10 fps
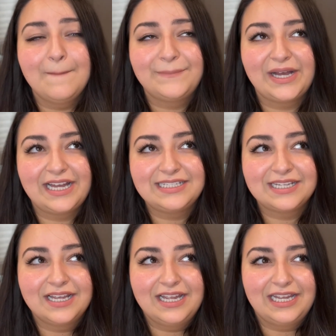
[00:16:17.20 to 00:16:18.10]
but
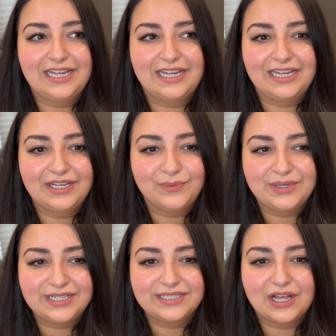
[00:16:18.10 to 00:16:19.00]
it
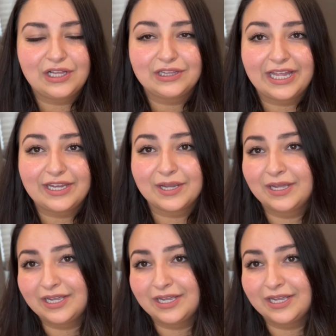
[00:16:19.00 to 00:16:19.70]
was a like